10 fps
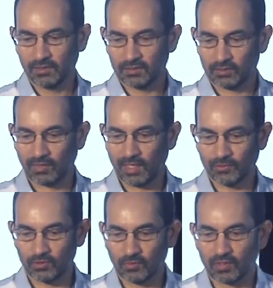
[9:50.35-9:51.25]
So what
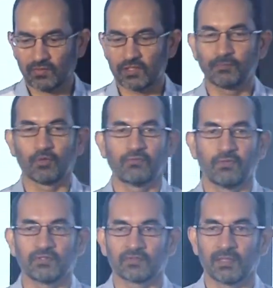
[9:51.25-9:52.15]
happens to one of these
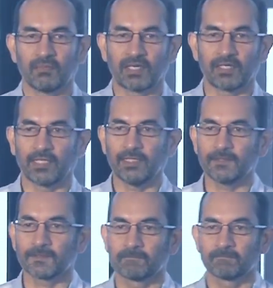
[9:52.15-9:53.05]
portfolios when the market
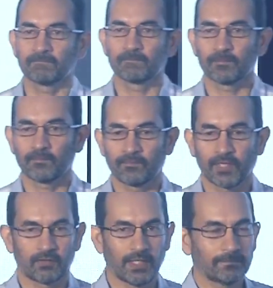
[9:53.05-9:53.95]
tanks?
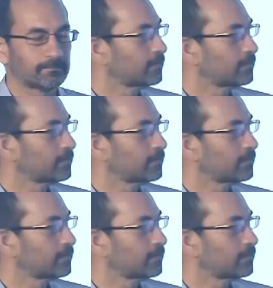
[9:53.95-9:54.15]
Right?